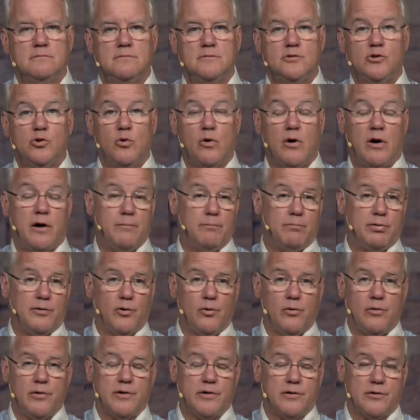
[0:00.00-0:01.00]
to our
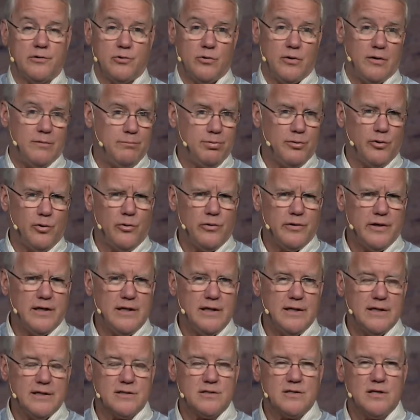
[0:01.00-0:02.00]
employer, to our
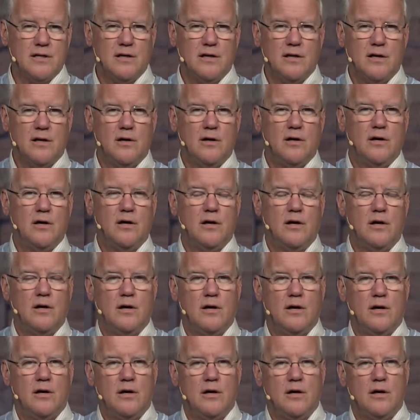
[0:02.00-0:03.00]
employees,
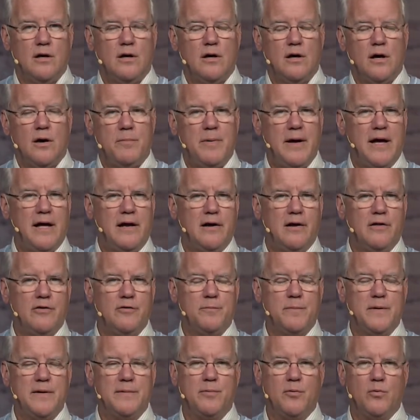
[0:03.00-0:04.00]
about other
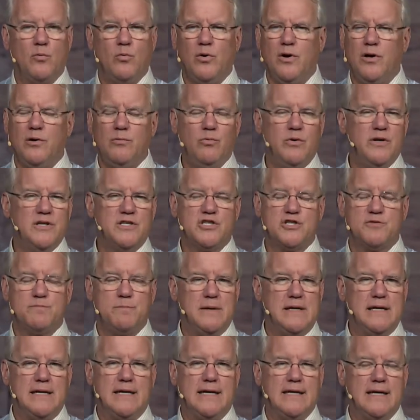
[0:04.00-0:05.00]
people? Would we
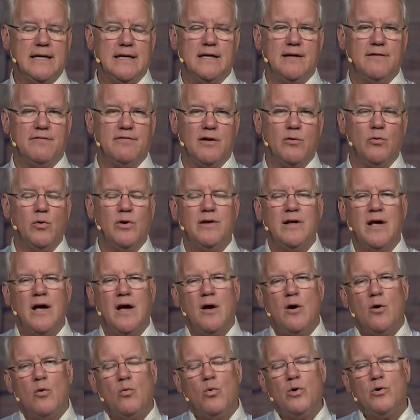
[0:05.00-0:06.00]
speak any differently?
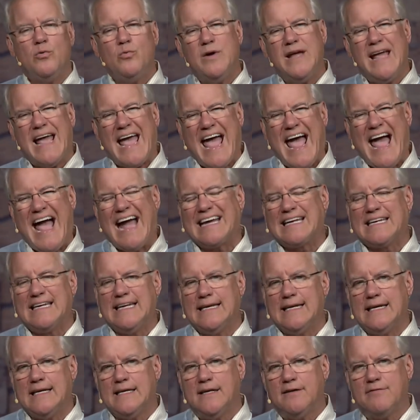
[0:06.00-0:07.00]
Would we act
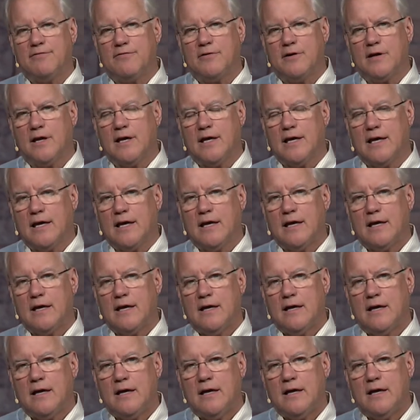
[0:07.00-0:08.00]
any differently
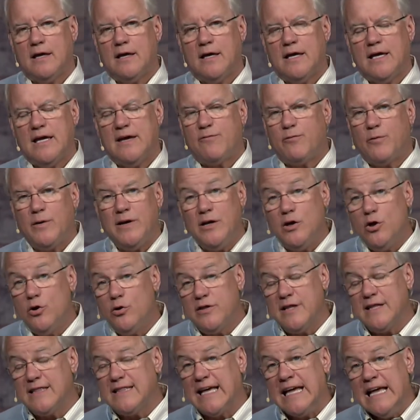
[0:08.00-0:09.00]
if we knew
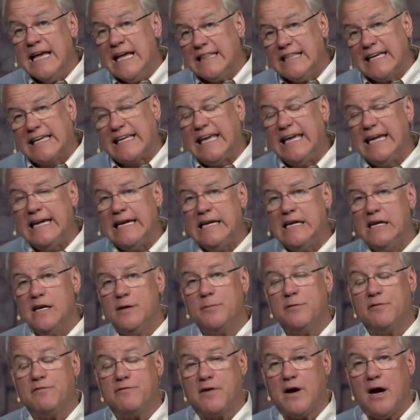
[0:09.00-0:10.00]
that the
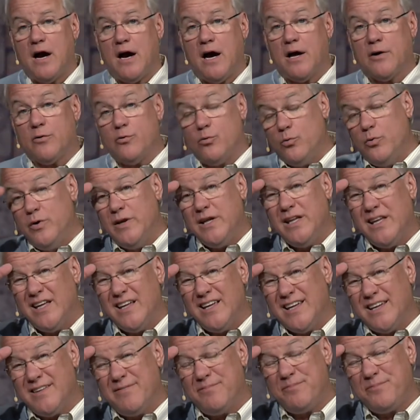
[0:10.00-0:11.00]
kingdom of God
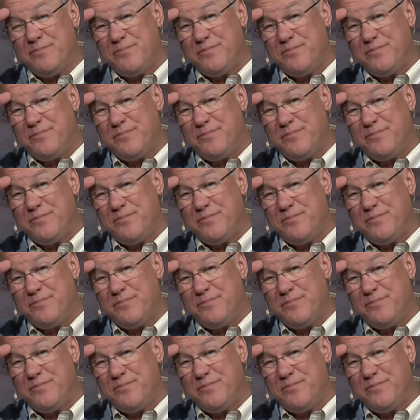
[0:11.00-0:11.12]
really